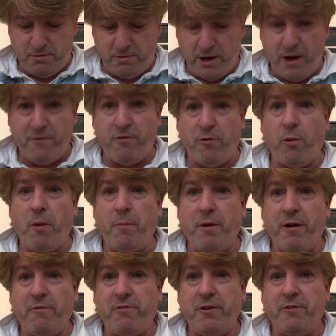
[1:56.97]
yeah, for
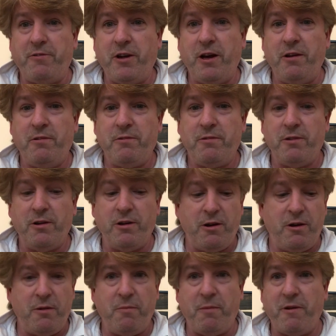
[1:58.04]
£1.50,
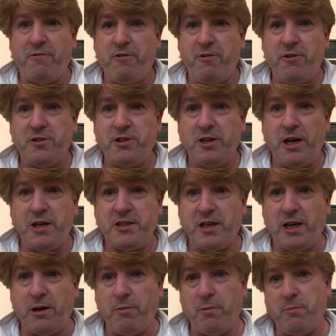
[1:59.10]
my first Yes
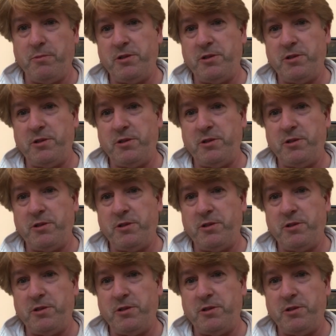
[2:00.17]
album.